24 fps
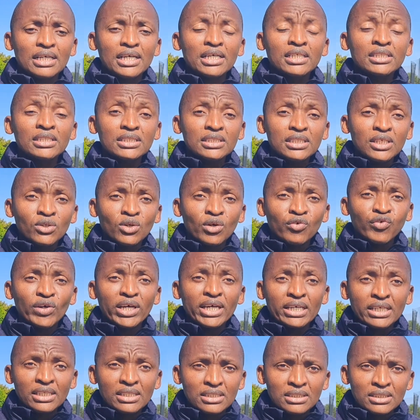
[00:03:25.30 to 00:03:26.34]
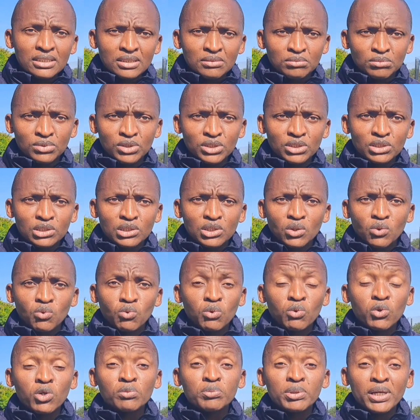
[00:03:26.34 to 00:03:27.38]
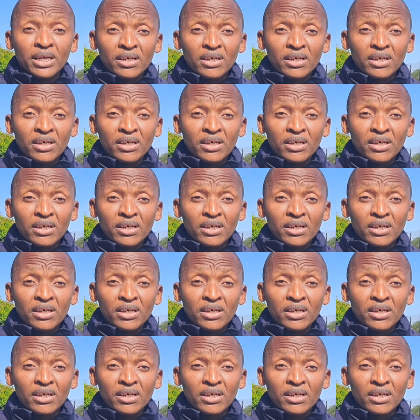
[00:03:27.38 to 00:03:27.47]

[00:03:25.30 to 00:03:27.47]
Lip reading: instead of 8 teams, we will be